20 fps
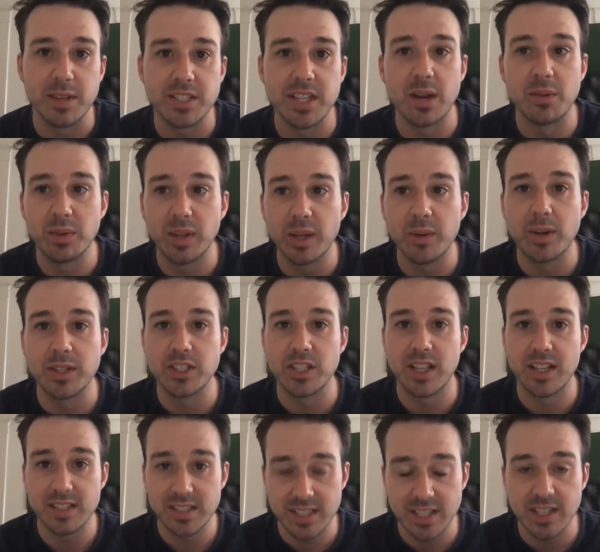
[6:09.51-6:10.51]
I really watch a lot of
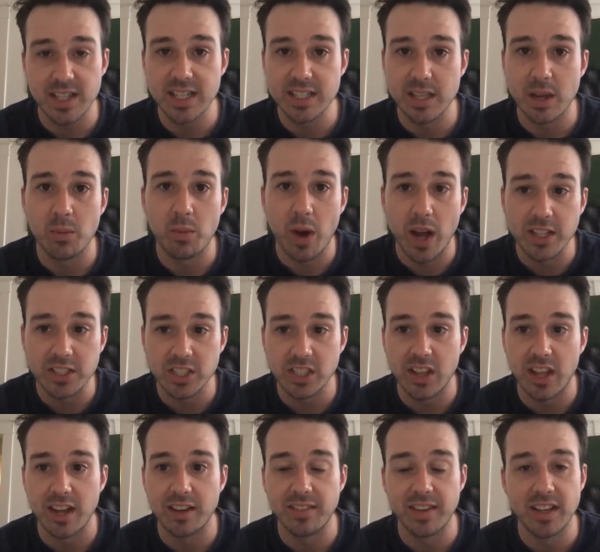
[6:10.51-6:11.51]
series. I watch a
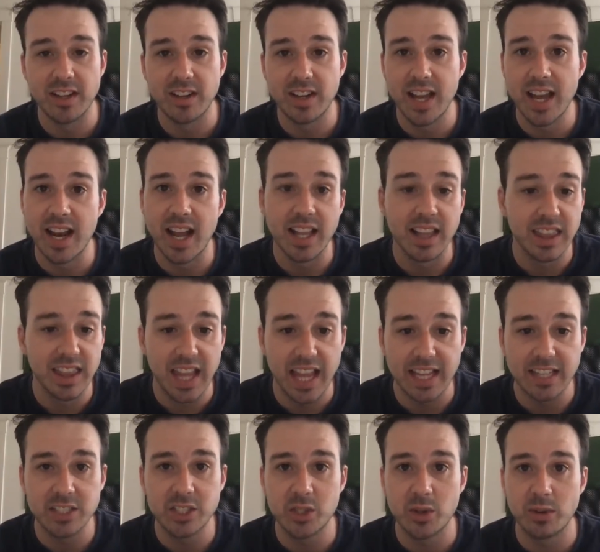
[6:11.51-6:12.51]
lot of internet. I like
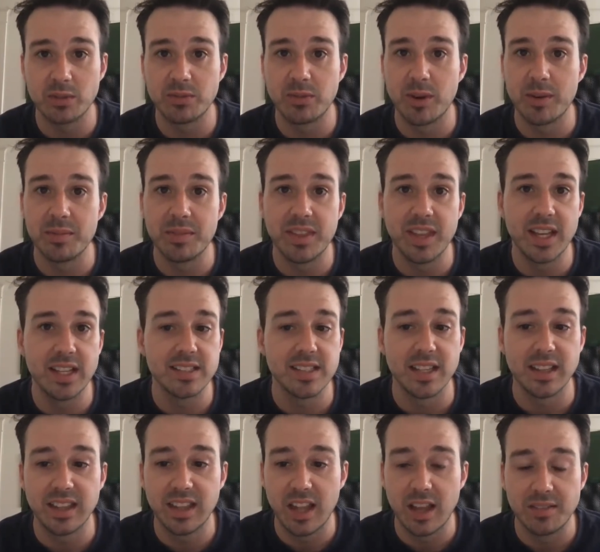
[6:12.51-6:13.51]
short form things. I
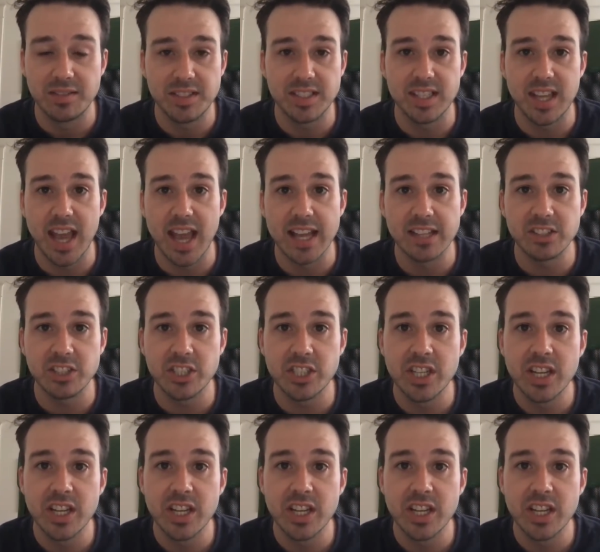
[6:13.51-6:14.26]
love sketch.